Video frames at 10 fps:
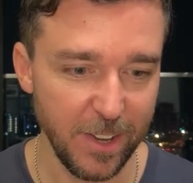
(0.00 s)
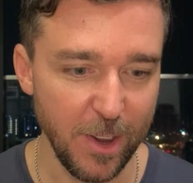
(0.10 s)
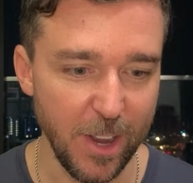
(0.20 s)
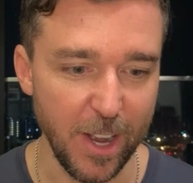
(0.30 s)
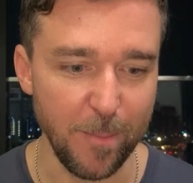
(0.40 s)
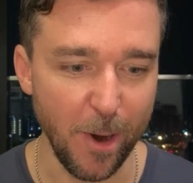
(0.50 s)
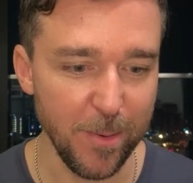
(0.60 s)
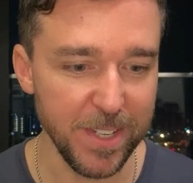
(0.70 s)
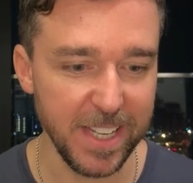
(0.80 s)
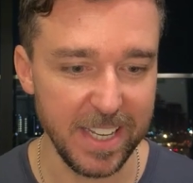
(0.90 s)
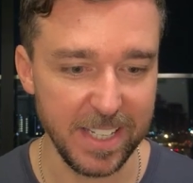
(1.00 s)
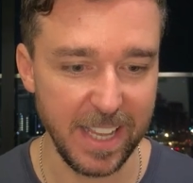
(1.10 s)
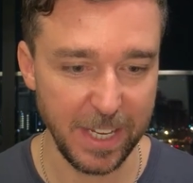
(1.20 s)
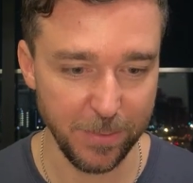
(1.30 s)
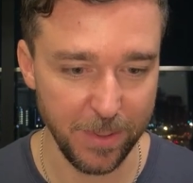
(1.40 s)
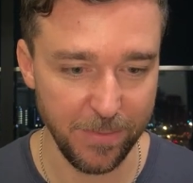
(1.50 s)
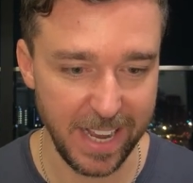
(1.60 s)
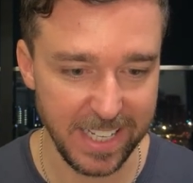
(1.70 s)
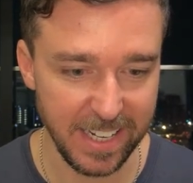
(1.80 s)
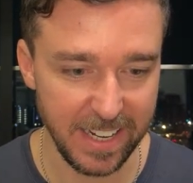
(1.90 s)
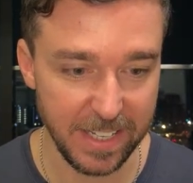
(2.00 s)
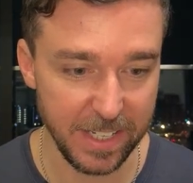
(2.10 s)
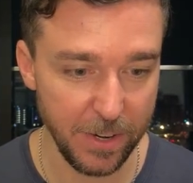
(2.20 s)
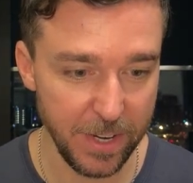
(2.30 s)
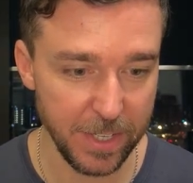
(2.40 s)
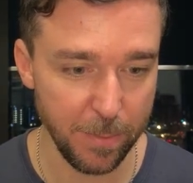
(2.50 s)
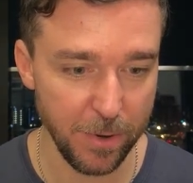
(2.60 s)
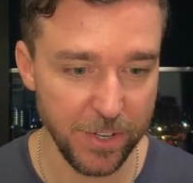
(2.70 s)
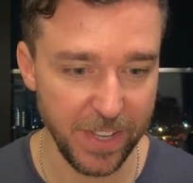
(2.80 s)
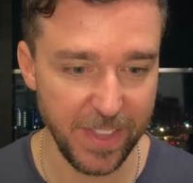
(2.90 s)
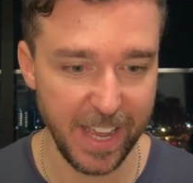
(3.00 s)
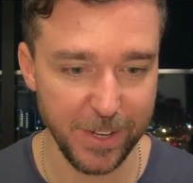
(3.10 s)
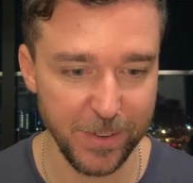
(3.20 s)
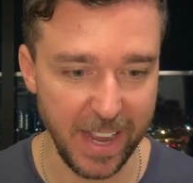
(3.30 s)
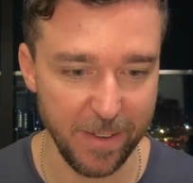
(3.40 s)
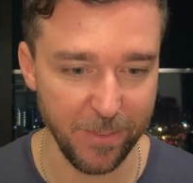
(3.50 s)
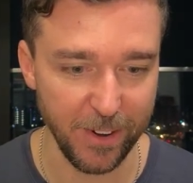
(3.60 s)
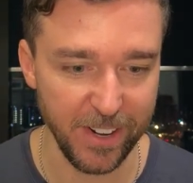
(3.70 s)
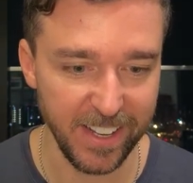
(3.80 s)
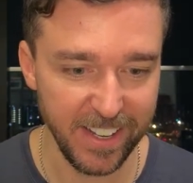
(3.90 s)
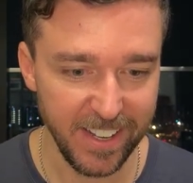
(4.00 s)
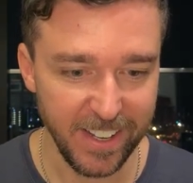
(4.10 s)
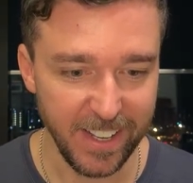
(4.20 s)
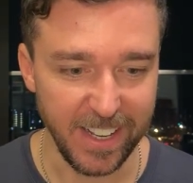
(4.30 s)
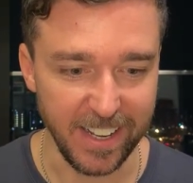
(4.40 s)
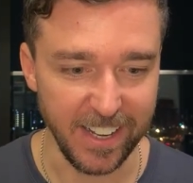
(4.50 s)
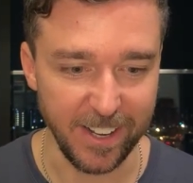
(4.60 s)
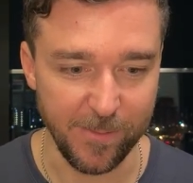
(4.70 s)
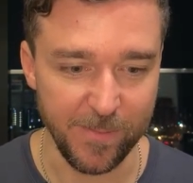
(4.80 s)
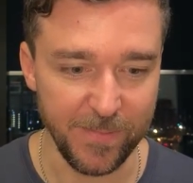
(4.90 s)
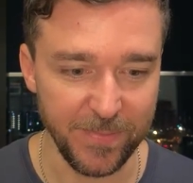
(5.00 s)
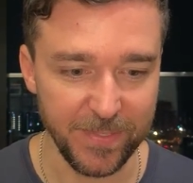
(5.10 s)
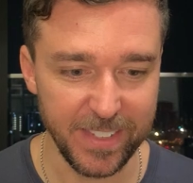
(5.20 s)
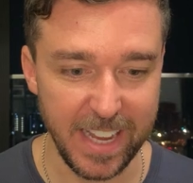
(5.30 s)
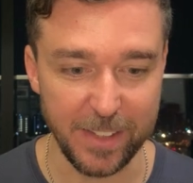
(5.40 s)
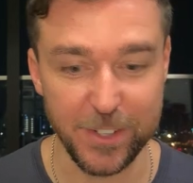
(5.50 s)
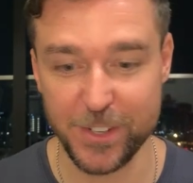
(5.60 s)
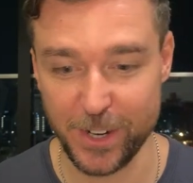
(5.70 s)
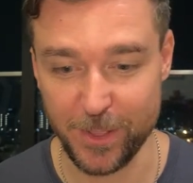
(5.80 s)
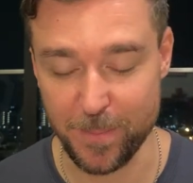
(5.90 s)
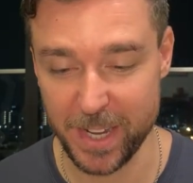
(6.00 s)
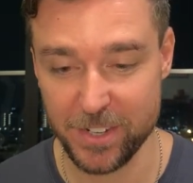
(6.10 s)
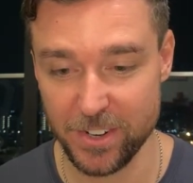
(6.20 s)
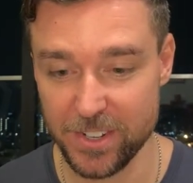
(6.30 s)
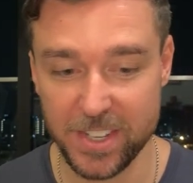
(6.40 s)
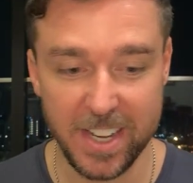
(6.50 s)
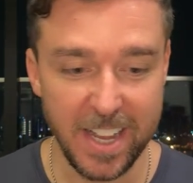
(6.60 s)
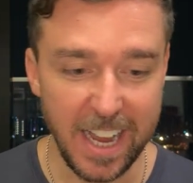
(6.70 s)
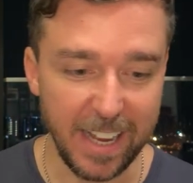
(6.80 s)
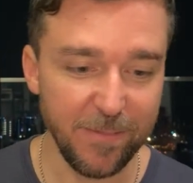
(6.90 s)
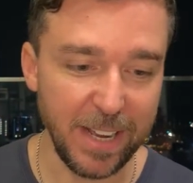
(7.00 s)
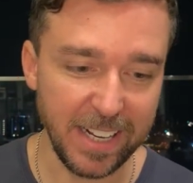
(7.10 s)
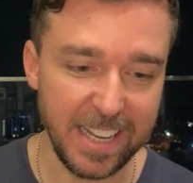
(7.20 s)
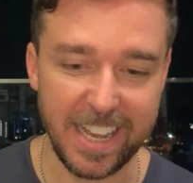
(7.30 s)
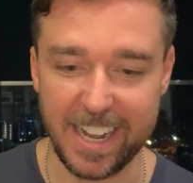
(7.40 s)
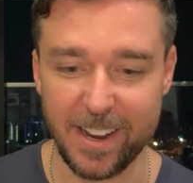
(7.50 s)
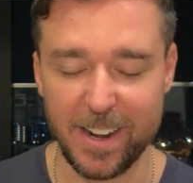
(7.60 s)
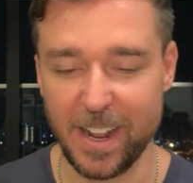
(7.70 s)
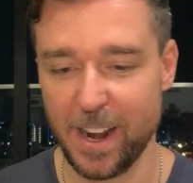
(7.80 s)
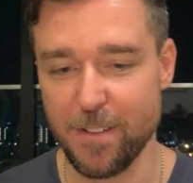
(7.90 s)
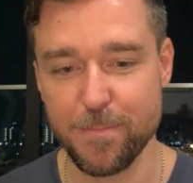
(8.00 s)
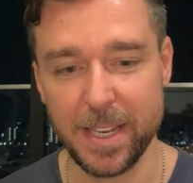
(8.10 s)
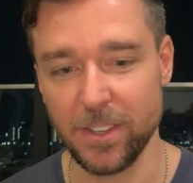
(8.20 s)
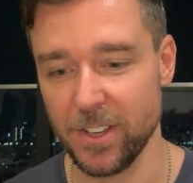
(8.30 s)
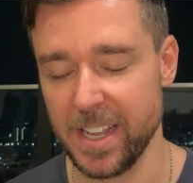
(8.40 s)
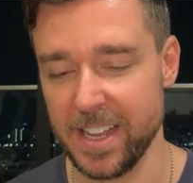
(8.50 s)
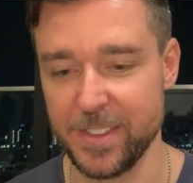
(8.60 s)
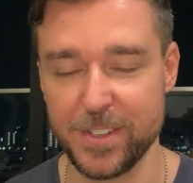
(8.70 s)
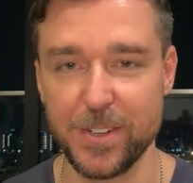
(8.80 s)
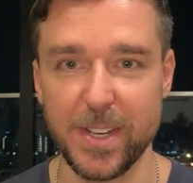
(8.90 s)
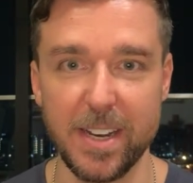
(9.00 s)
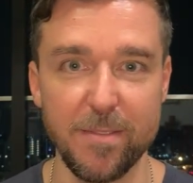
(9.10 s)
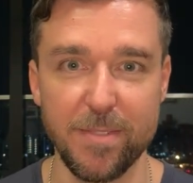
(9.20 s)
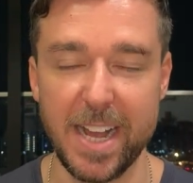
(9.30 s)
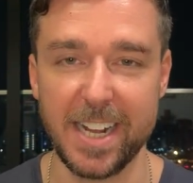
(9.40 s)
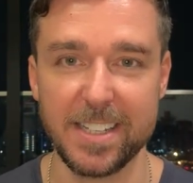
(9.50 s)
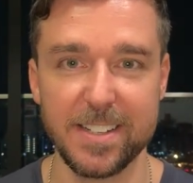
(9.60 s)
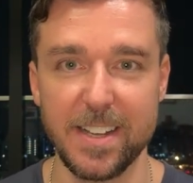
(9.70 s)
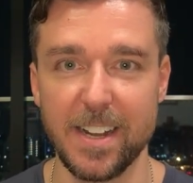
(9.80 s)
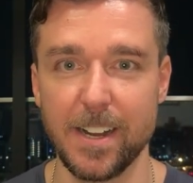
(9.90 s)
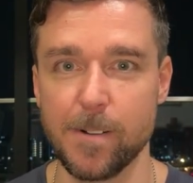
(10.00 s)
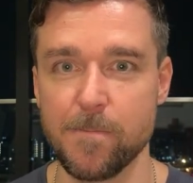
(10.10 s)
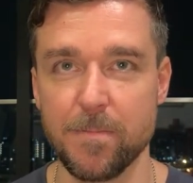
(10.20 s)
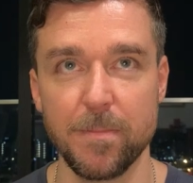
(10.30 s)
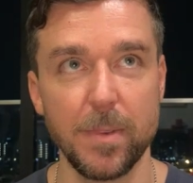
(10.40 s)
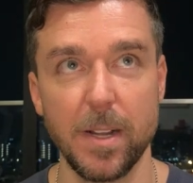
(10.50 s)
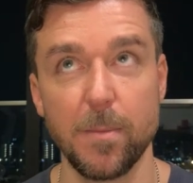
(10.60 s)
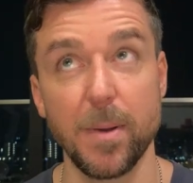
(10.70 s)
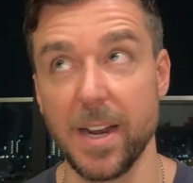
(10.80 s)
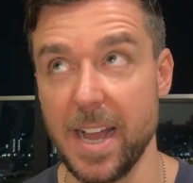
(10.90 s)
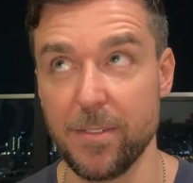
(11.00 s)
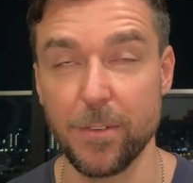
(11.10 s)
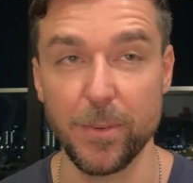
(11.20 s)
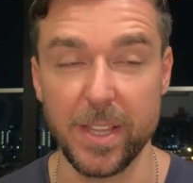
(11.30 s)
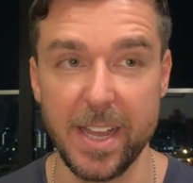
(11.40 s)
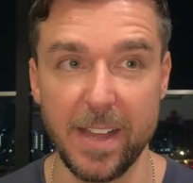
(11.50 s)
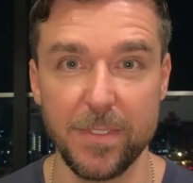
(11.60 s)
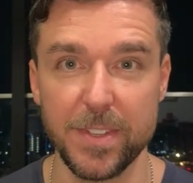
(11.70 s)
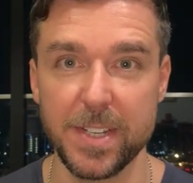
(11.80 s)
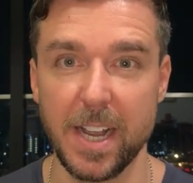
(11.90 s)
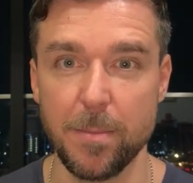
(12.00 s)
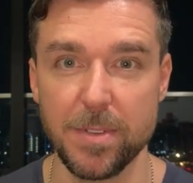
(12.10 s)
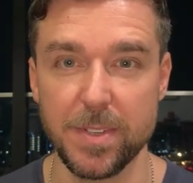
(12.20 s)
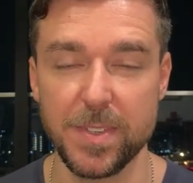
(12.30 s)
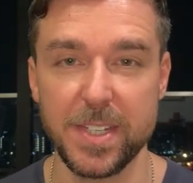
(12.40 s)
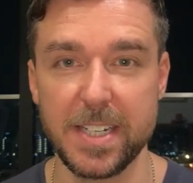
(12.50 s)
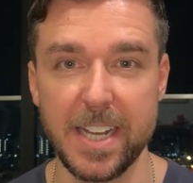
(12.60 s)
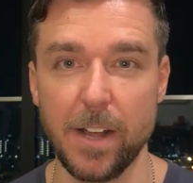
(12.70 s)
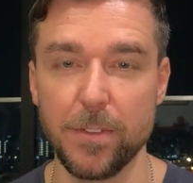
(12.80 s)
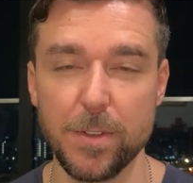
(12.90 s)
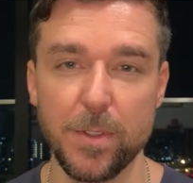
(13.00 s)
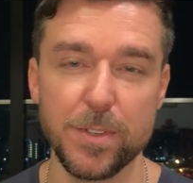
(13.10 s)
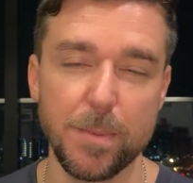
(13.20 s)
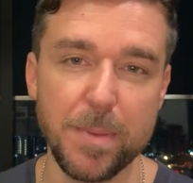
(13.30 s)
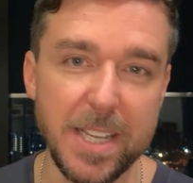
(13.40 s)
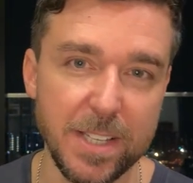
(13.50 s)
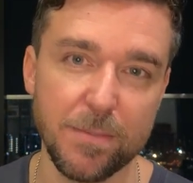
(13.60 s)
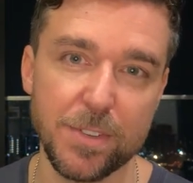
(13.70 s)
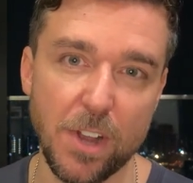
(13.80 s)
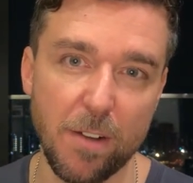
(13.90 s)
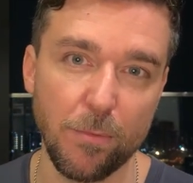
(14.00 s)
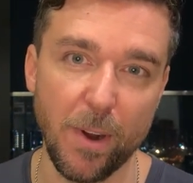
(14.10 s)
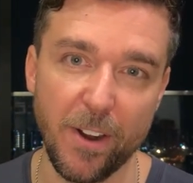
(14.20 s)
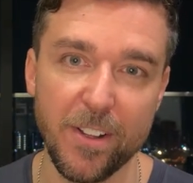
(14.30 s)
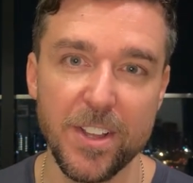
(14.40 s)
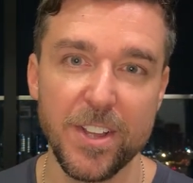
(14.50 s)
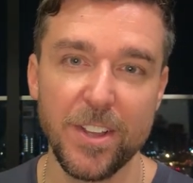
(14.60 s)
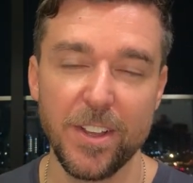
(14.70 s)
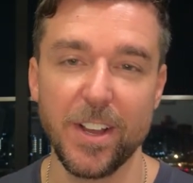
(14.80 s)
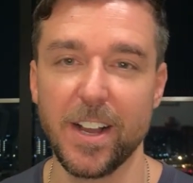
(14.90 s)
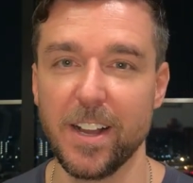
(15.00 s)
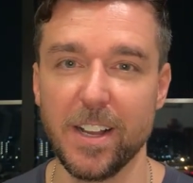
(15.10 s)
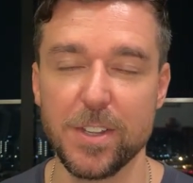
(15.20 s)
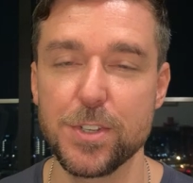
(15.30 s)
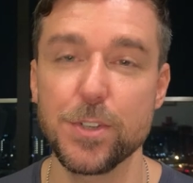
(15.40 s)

Barbara says, thanks for the fascinating series. I appreciate the extra effort. To share the pictures. In fact, I've been looking into it, in fact, but haven't really had the time to sit down. There's a piece of software, a